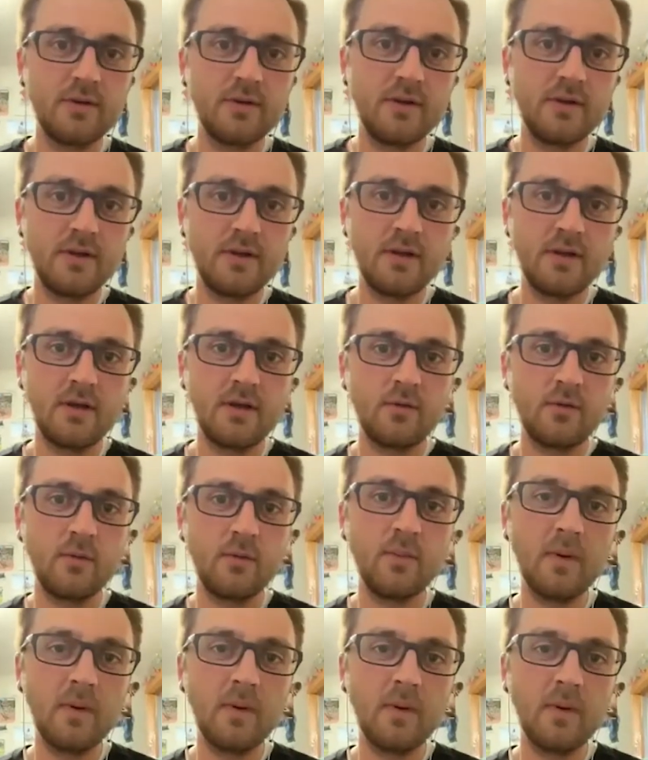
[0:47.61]
Yeah, so it all
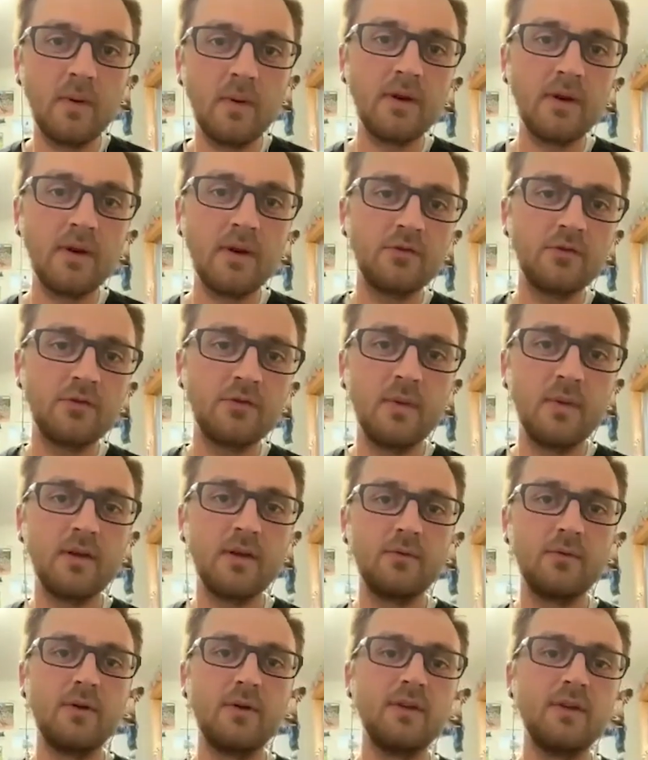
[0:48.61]
started when
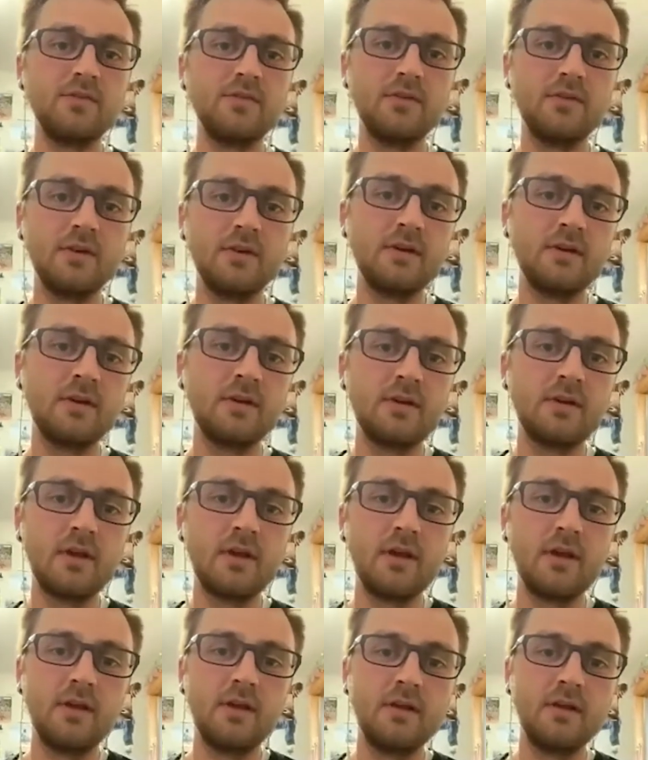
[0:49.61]
my parents met
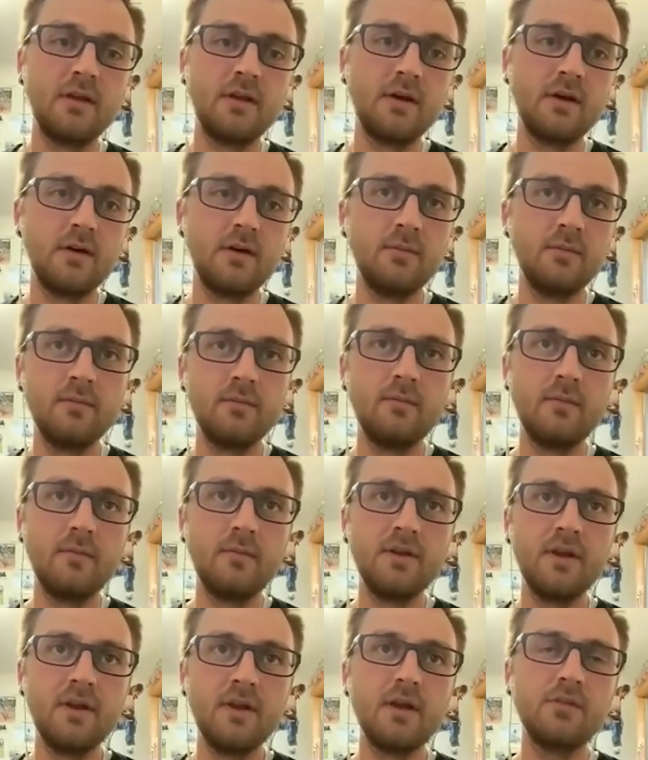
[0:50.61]
racing, and
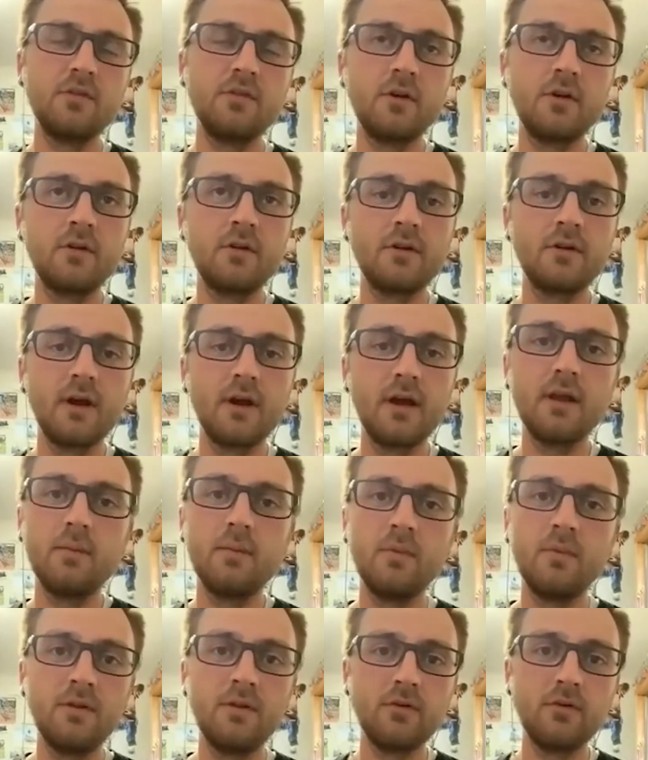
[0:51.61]
my dad's uncle got him
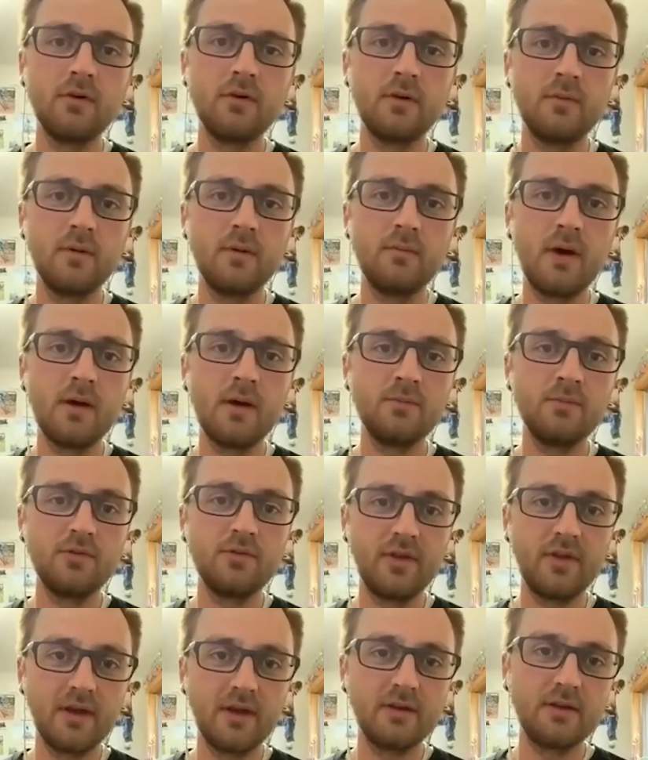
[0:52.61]
into it, and my mom's dad
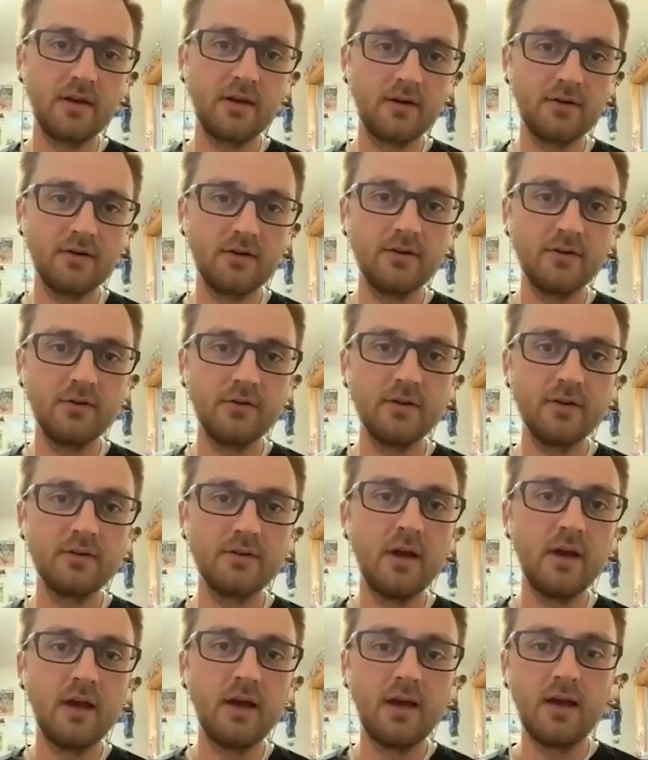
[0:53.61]
got her into it.
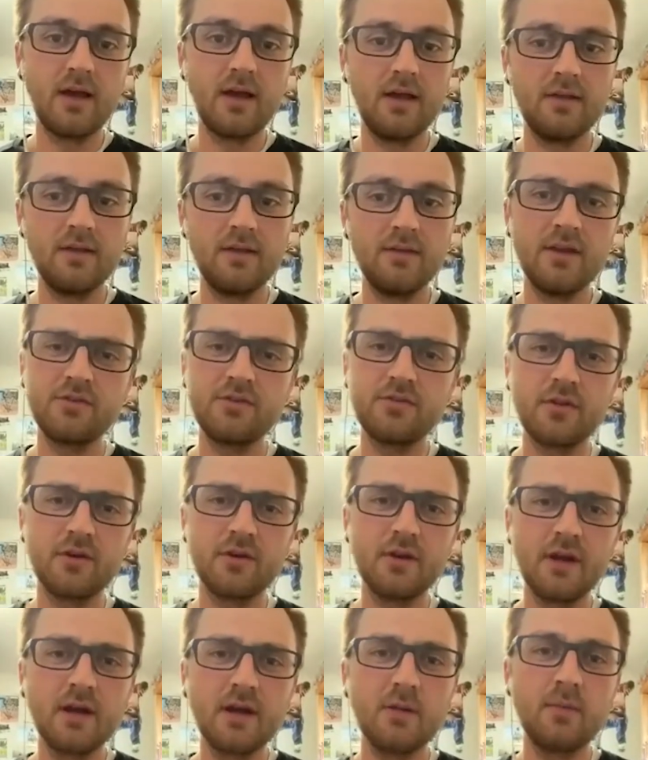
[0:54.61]
And then they started. I got my
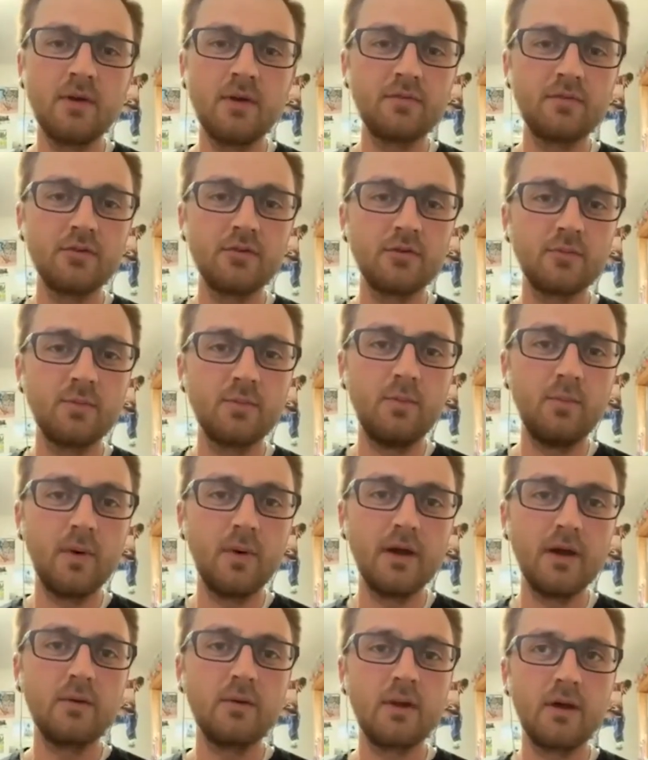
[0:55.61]
first bike when I
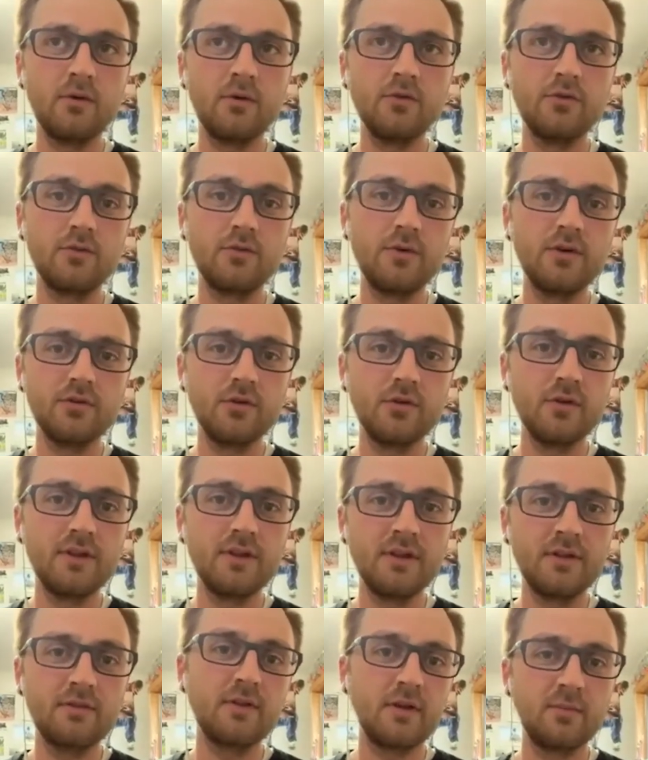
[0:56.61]
was 3 years old, I think, for like my
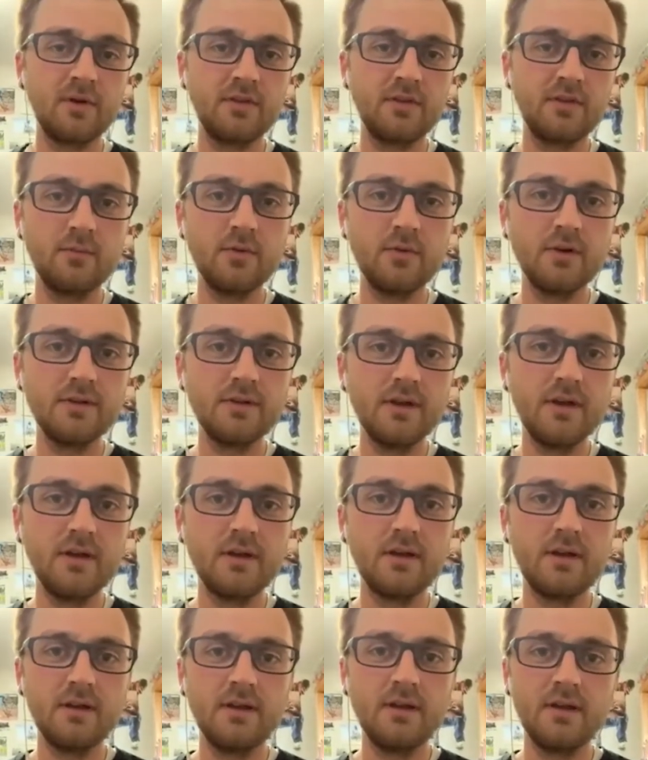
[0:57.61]
third birthday, and I
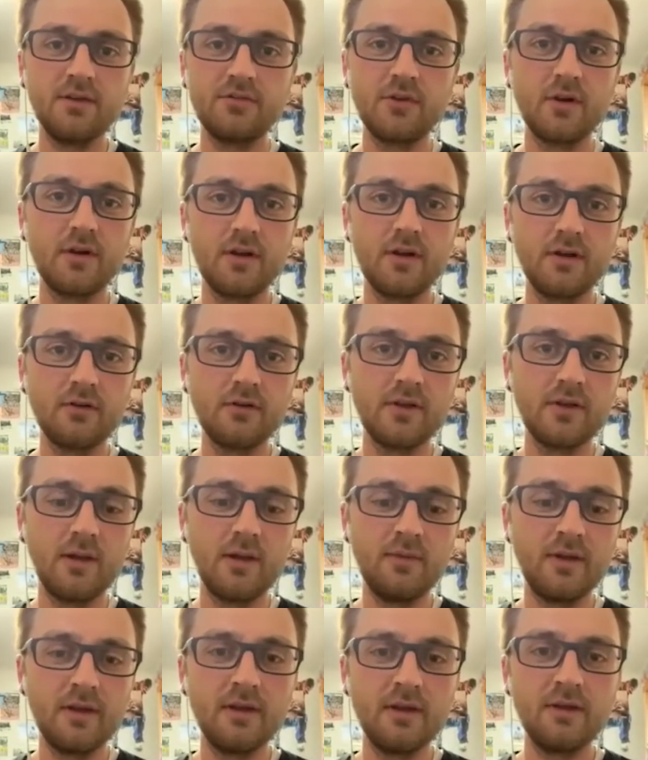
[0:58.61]
started hill climbing in
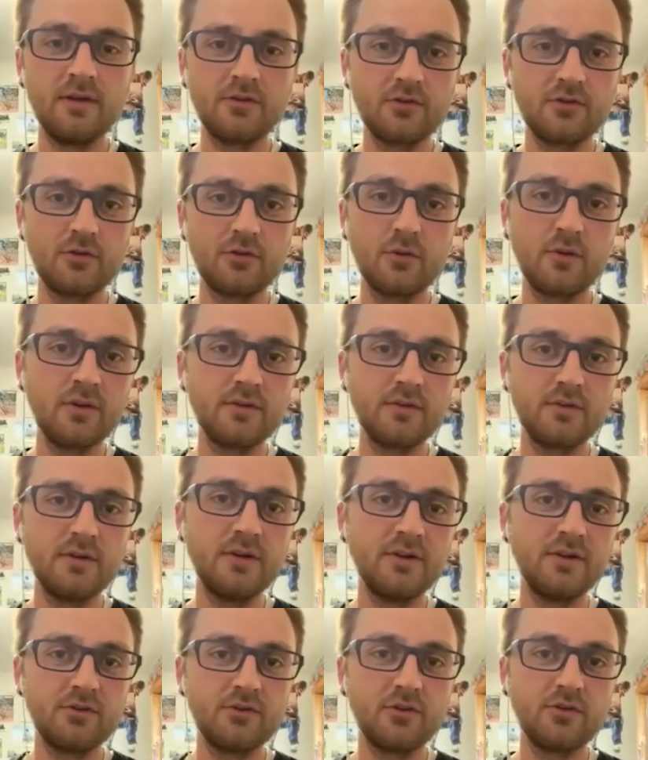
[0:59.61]
District 23 and
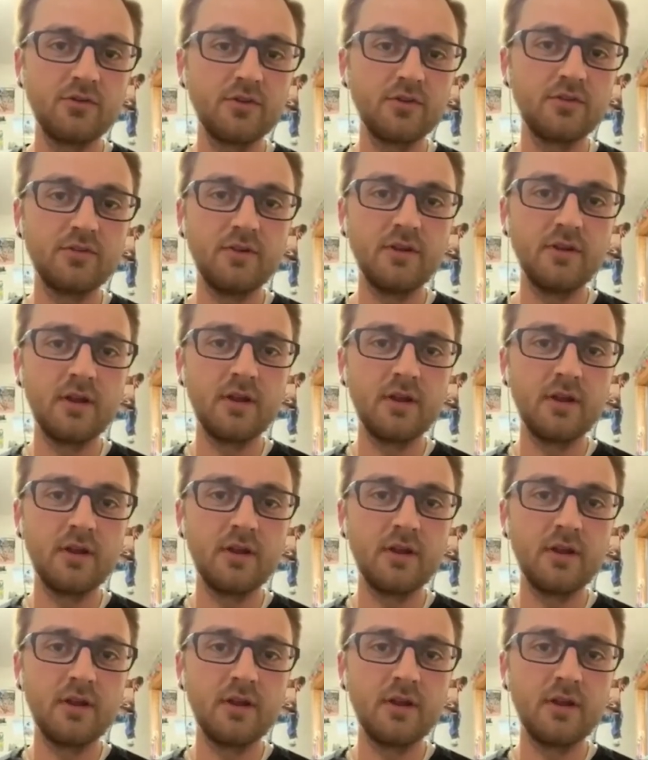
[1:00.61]
District 16.